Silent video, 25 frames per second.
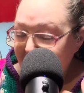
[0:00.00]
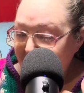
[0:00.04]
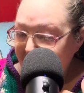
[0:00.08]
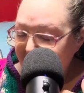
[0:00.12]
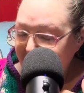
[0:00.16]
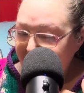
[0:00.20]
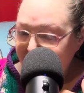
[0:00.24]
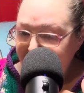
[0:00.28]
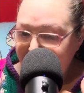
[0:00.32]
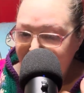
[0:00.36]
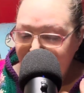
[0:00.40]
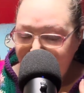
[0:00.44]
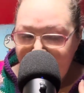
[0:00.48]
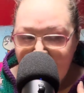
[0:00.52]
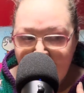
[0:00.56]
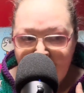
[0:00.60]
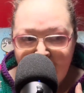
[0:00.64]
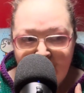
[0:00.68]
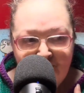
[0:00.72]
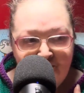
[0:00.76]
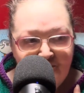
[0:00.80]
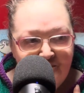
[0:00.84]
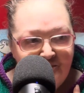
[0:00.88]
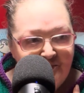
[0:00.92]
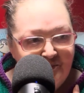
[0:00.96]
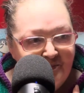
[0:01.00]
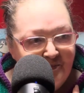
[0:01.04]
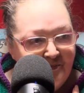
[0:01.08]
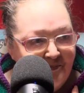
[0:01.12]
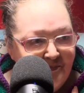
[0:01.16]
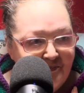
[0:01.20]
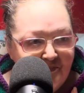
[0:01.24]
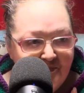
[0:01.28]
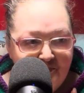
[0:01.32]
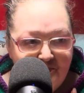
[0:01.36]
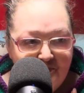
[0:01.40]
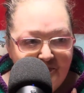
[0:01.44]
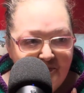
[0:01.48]

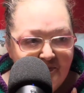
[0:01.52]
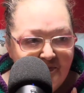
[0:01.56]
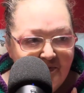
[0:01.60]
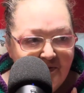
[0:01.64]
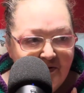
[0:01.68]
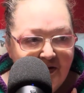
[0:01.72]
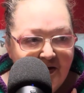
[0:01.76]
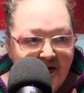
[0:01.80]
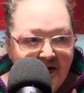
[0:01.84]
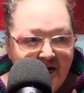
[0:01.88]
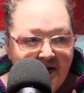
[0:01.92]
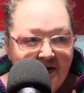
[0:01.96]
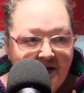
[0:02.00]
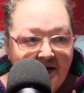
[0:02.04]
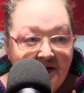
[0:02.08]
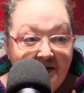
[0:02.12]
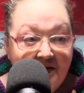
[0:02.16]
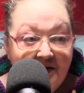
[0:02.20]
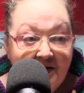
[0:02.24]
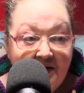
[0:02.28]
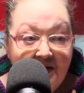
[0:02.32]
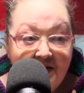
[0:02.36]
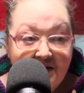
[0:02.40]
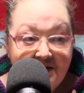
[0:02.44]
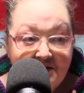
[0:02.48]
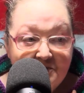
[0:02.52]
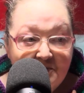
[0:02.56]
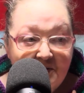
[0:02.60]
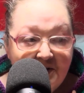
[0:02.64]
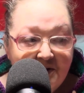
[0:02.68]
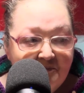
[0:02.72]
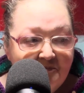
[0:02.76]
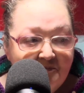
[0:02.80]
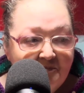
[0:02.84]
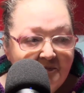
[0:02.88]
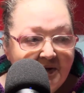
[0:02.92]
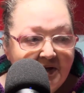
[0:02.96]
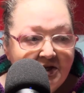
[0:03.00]
The next one
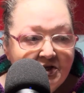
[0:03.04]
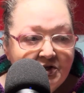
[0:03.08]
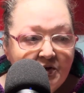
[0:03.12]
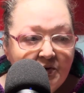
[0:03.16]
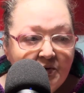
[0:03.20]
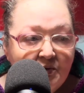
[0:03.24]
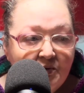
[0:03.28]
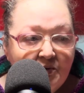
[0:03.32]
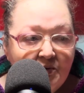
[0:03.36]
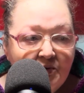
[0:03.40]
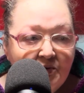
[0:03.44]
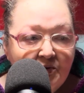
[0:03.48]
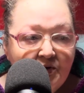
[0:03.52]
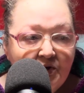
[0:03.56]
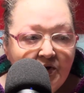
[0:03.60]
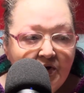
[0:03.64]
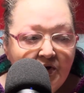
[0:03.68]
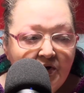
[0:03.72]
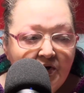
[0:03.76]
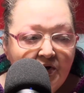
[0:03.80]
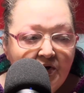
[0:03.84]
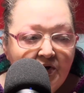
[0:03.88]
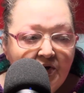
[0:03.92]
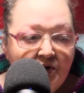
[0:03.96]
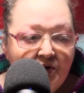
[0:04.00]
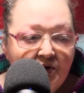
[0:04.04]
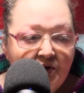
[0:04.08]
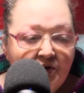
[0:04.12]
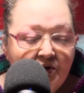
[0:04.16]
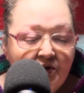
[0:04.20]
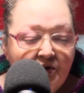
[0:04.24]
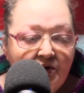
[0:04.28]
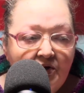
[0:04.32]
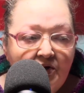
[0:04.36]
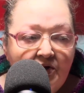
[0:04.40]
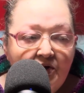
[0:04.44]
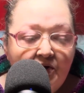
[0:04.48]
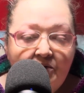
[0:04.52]
is called
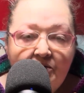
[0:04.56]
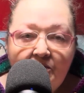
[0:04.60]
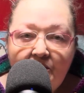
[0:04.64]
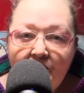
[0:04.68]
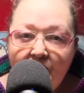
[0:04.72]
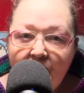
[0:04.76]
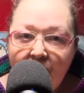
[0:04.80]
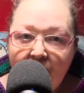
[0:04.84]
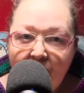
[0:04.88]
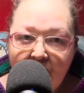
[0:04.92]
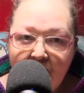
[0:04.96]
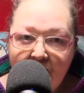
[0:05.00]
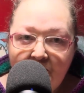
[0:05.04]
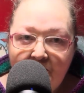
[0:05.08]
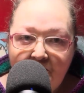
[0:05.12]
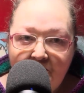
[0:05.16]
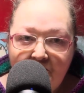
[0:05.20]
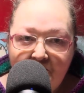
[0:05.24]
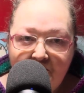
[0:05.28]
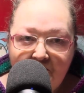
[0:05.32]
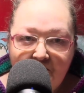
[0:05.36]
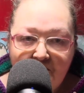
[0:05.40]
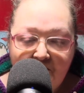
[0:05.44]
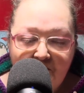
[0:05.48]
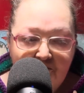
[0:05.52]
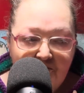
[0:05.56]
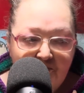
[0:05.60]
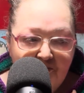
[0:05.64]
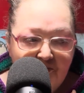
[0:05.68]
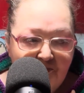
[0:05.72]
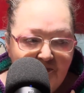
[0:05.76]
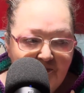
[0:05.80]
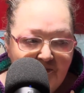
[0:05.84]
Go-Go Throw.